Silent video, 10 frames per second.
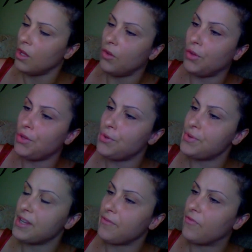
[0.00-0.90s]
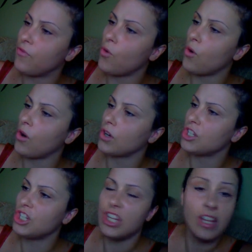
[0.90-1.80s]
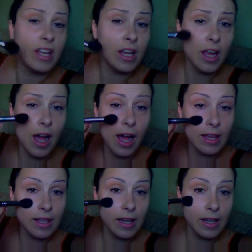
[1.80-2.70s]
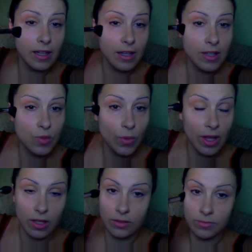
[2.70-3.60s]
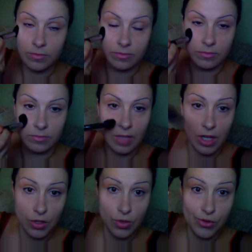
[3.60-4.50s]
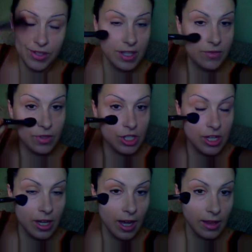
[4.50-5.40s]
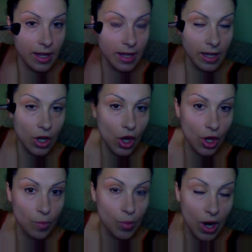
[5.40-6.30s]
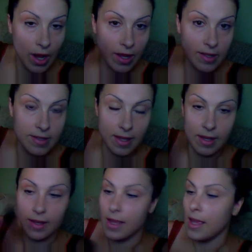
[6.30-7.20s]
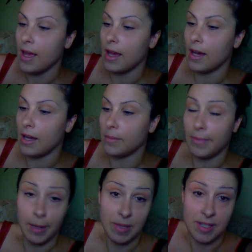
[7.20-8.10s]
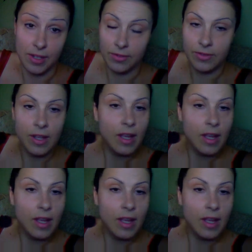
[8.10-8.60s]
You can use it for cheek highlighting as well. I do use this for cheek highlighting on brides and myself,